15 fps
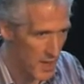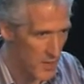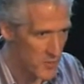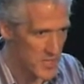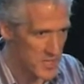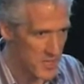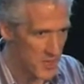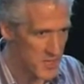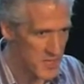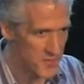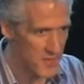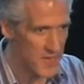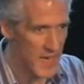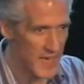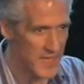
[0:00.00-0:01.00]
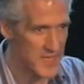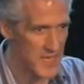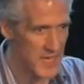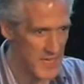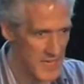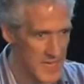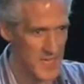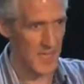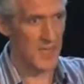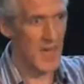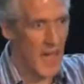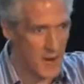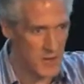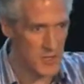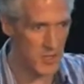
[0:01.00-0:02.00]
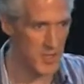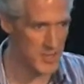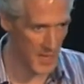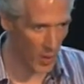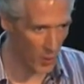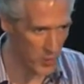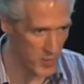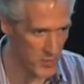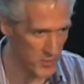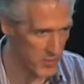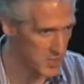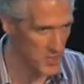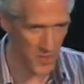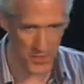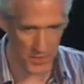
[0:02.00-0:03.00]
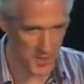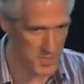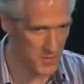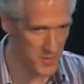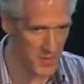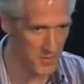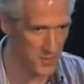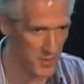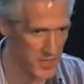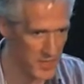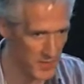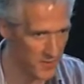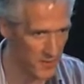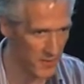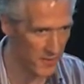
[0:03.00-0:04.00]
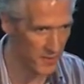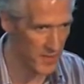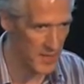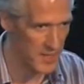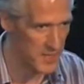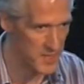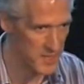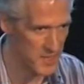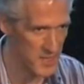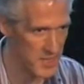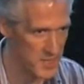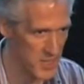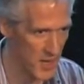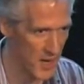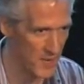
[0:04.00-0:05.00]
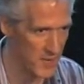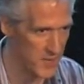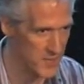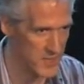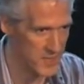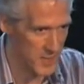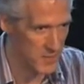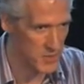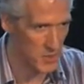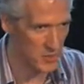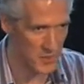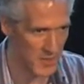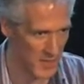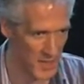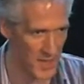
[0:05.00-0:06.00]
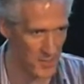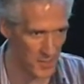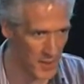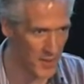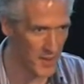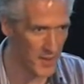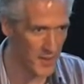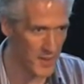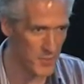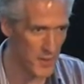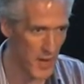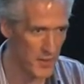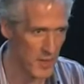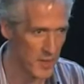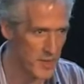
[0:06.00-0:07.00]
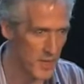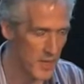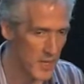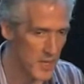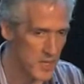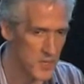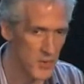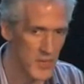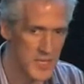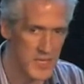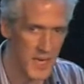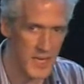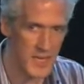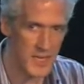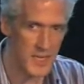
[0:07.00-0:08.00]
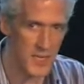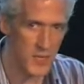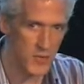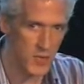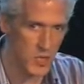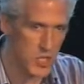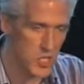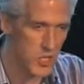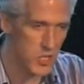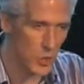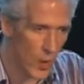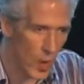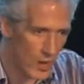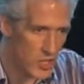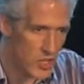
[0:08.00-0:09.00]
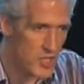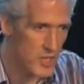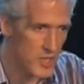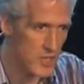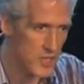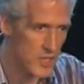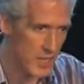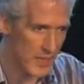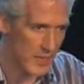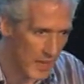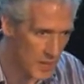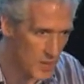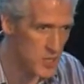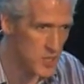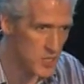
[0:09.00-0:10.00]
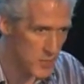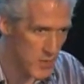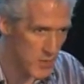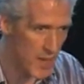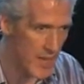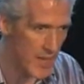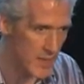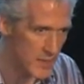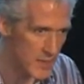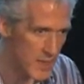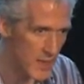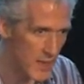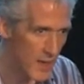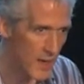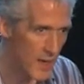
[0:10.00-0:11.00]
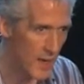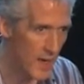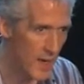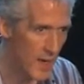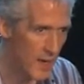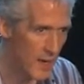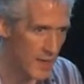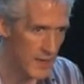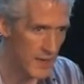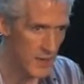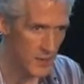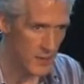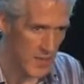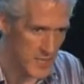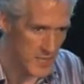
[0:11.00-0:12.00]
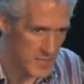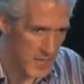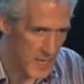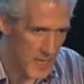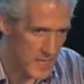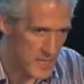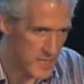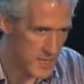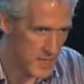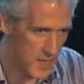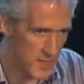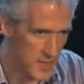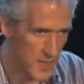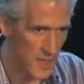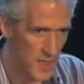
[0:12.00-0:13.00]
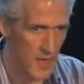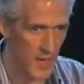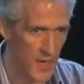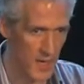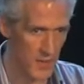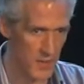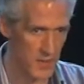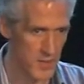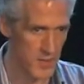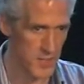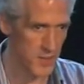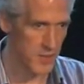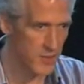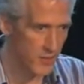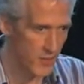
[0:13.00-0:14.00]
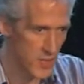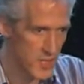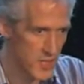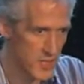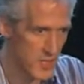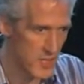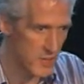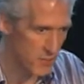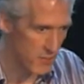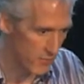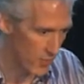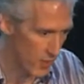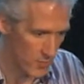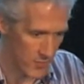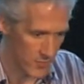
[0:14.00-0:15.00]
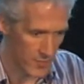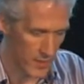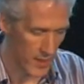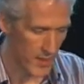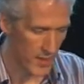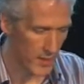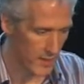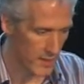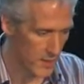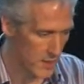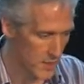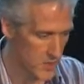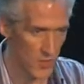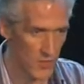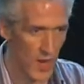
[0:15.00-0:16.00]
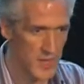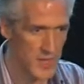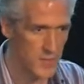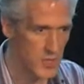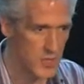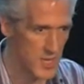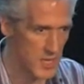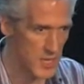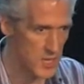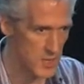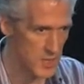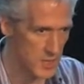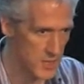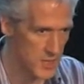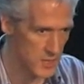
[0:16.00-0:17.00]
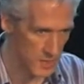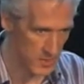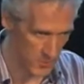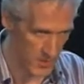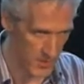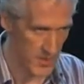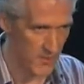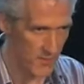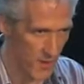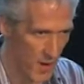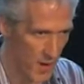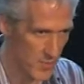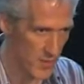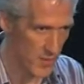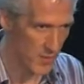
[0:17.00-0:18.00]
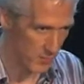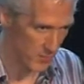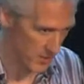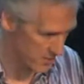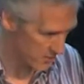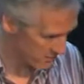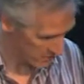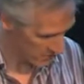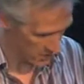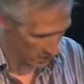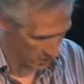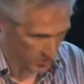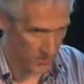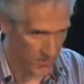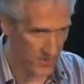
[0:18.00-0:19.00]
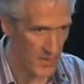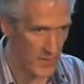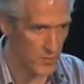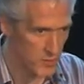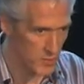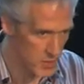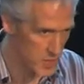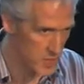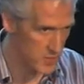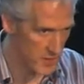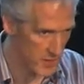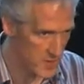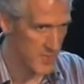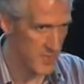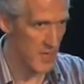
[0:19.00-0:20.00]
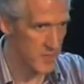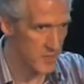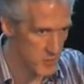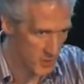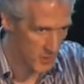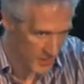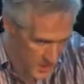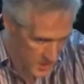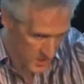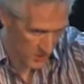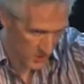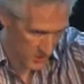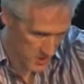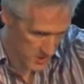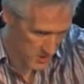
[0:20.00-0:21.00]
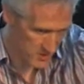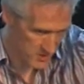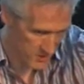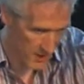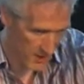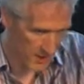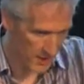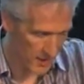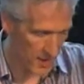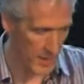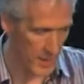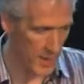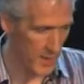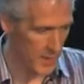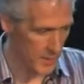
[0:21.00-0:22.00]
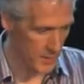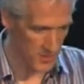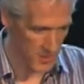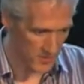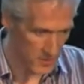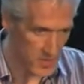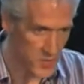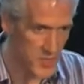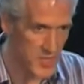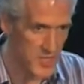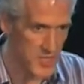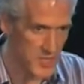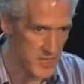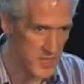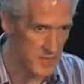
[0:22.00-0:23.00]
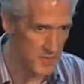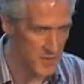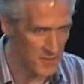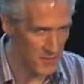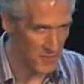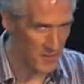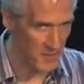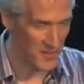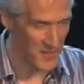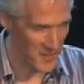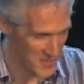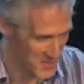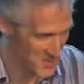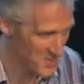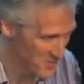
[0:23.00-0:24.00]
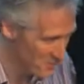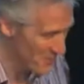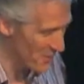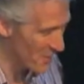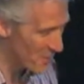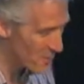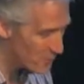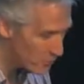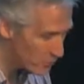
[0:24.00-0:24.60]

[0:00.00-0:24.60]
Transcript: But it's not as if the next day he's suddenly out trying to tell people he's gone on to something completely different in his, in his diaries. He's uh, totally calm about it. So it's the idea that you've got a slow hunch that there's a connection to be made. Uh, you know, in his case, that uh, the sort of diversity from uh, sort of random mutations with the environment would, you know, would affect reproducibility and hence would lead towards uh, you know, different species, different in fitness and so forth.